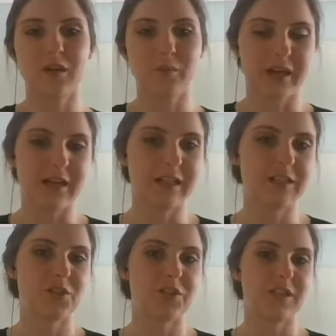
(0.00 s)

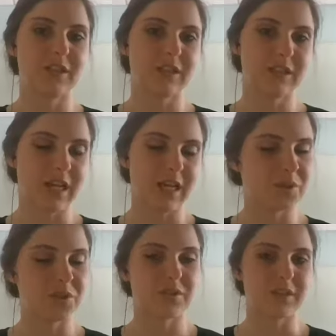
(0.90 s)
biology,
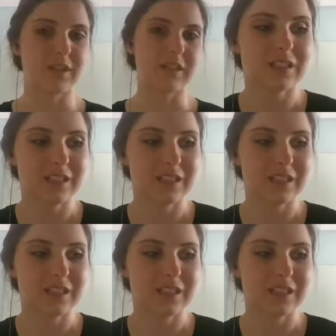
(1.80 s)
chemistry,